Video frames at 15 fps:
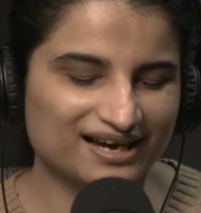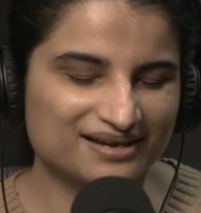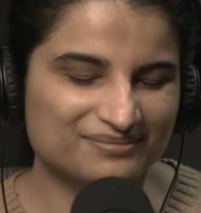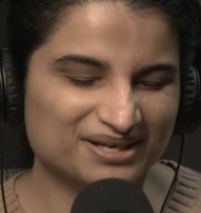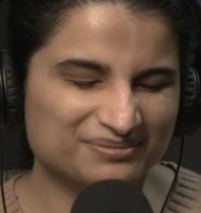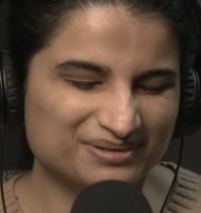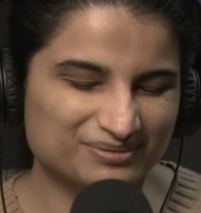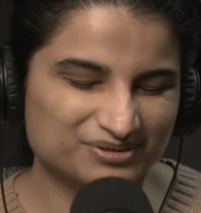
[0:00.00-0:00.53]
I
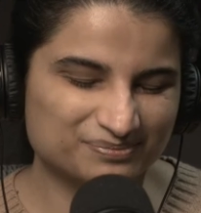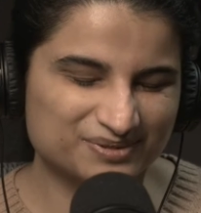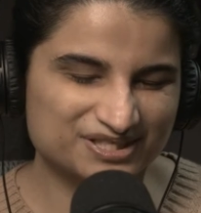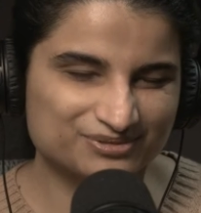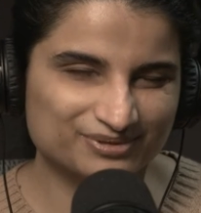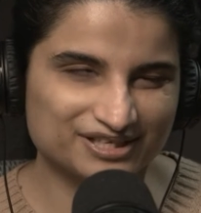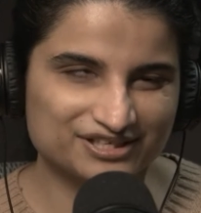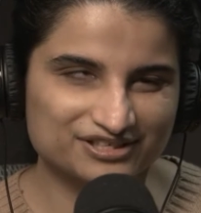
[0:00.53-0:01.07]
might be able to
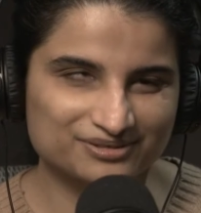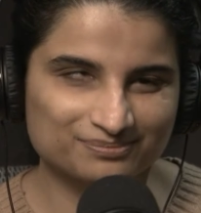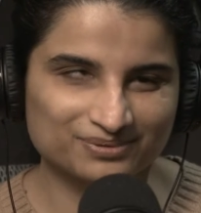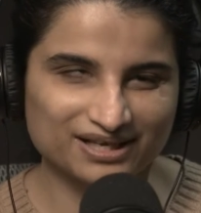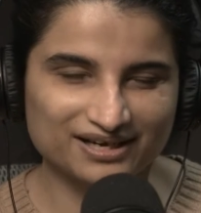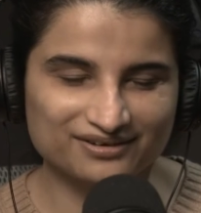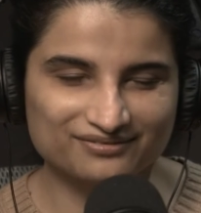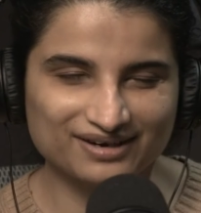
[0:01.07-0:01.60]
persuade you to
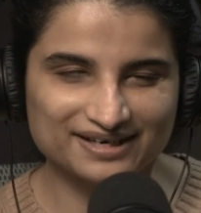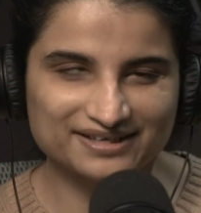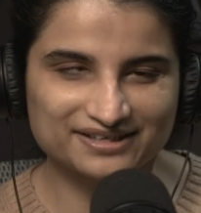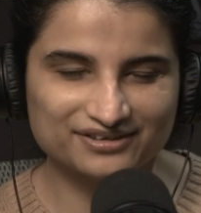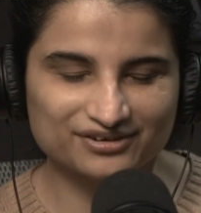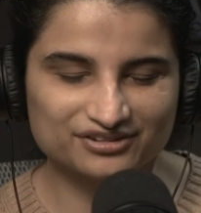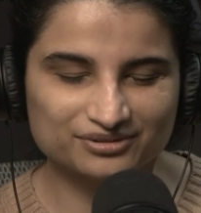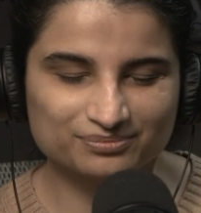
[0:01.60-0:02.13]
plug right
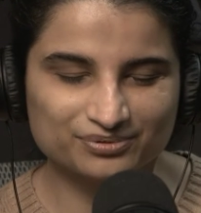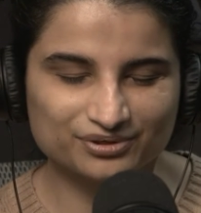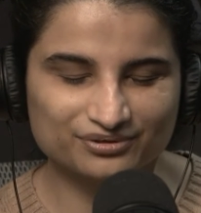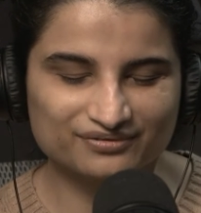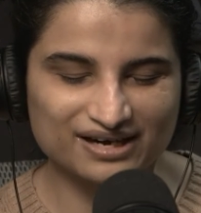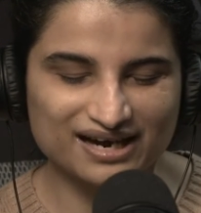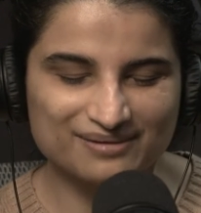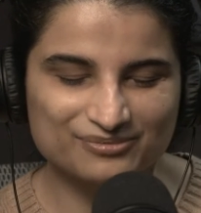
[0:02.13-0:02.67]
here on the
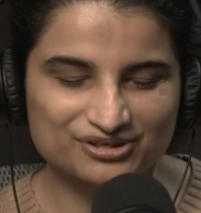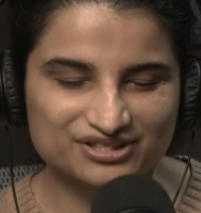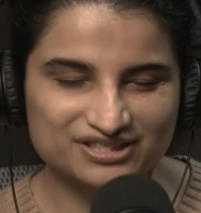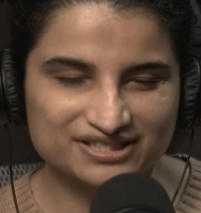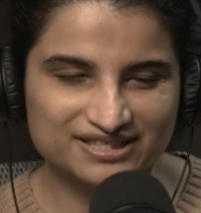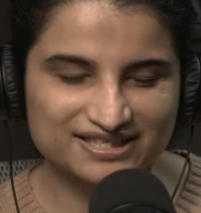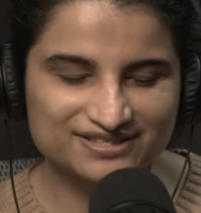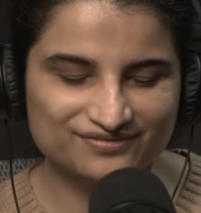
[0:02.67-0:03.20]
program or to
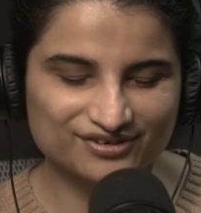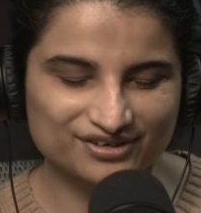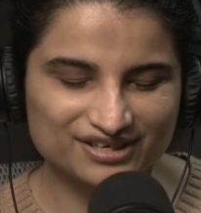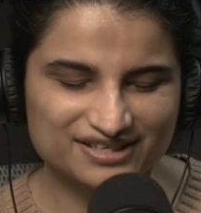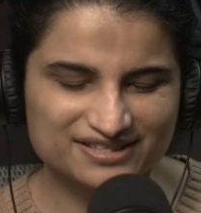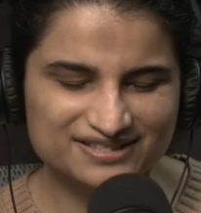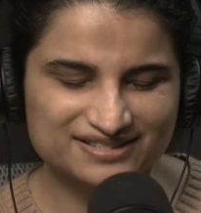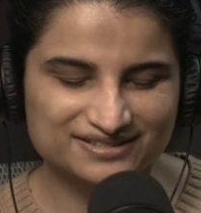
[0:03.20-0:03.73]
tease for
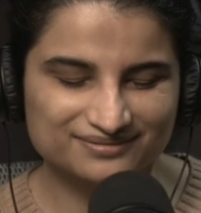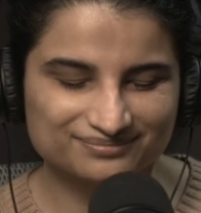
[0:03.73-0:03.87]
us?